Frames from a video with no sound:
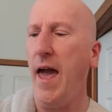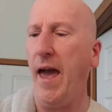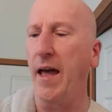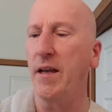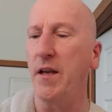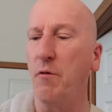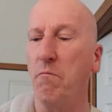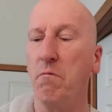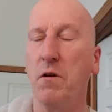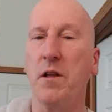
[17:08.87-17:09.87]
And it
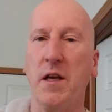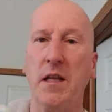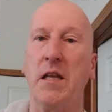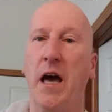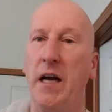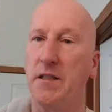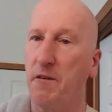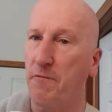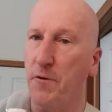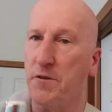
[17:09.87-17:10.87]
really
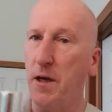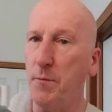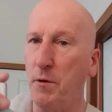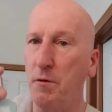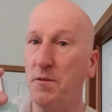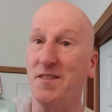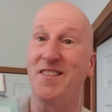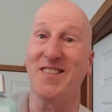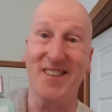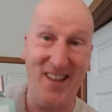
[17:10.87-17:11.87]
does. The first time you use
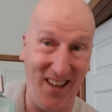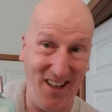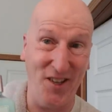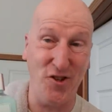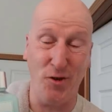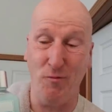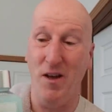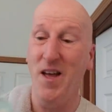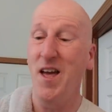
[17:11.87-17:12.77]
this, it's gonna hit you.